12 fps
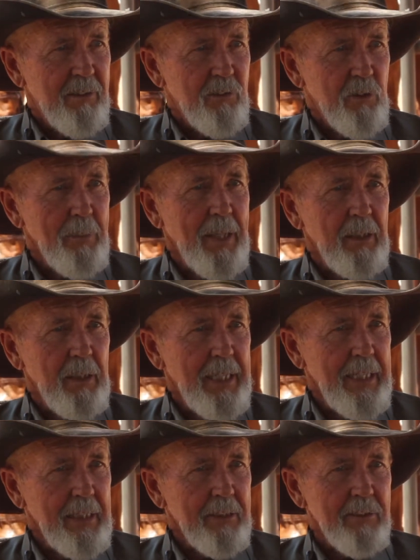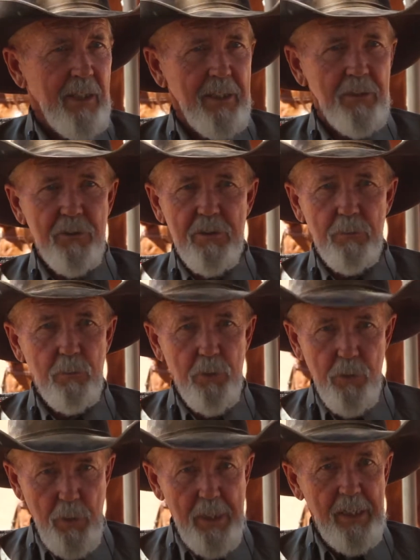to my legs. I just was
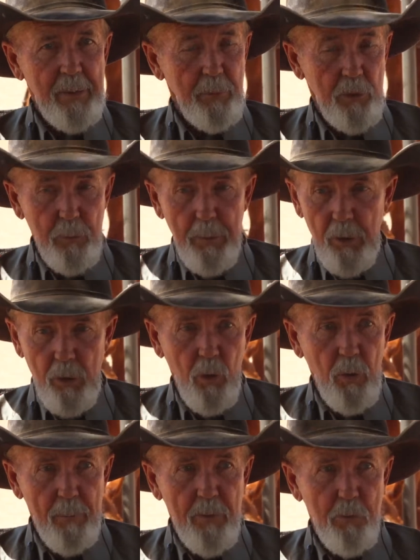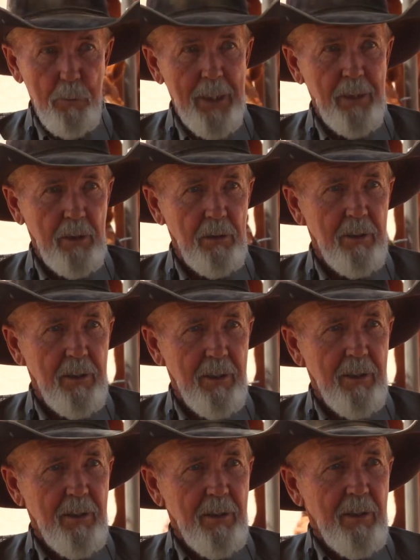threatening him, saying, "You better go, or I'm going to spank you."
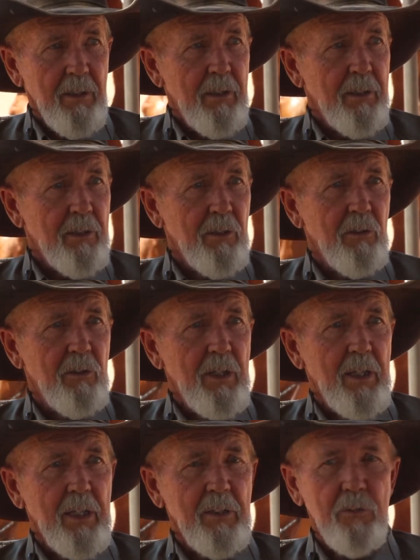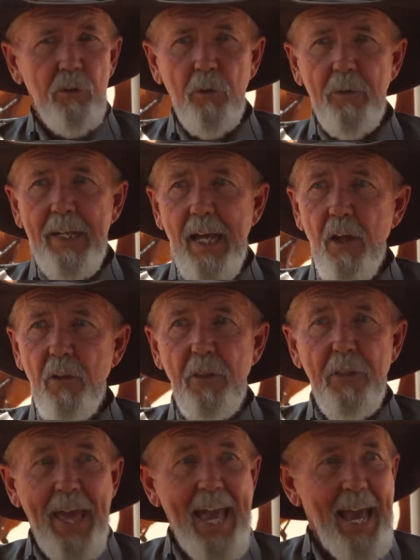You know, and so now
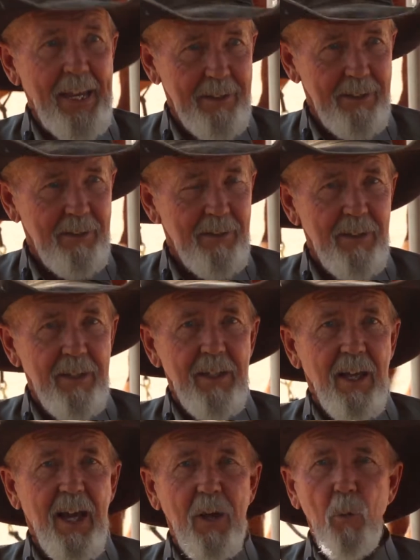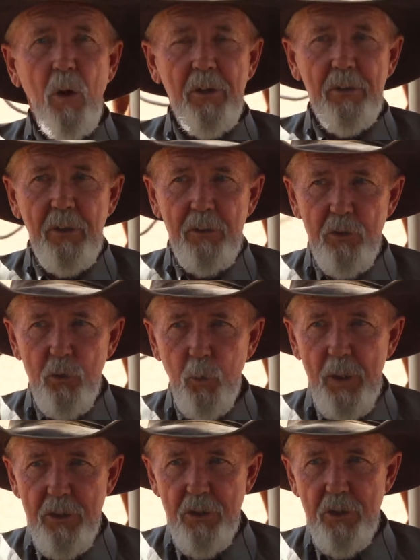that I wanted the
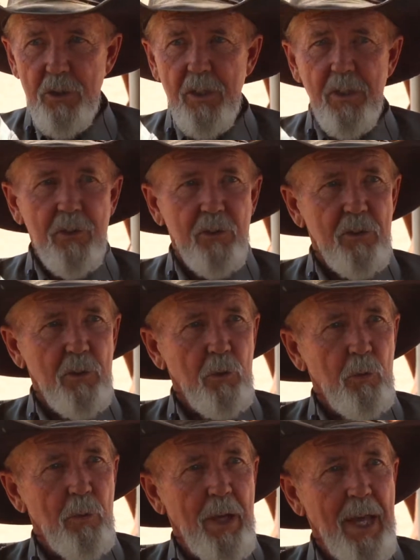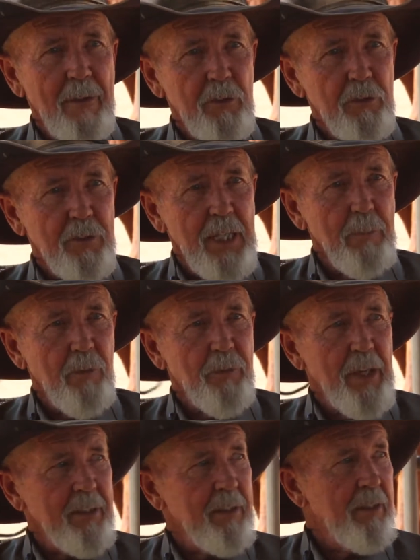switch to have the same
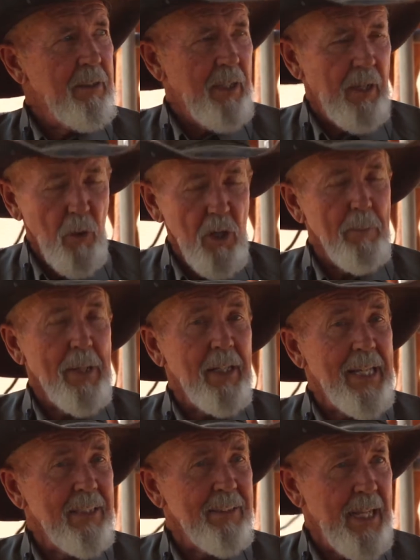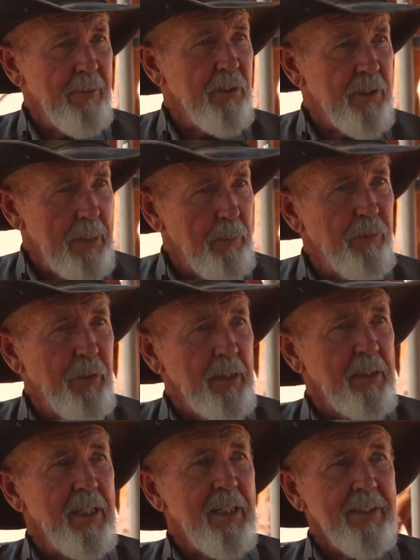effect. I wanted my legs to have the same
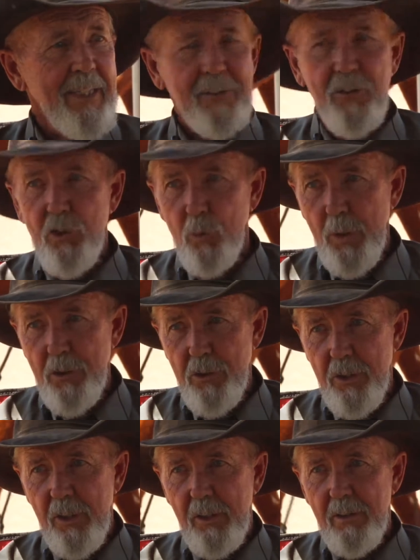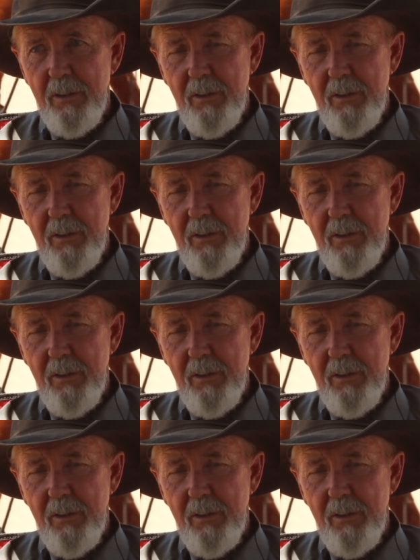effect that the switch did.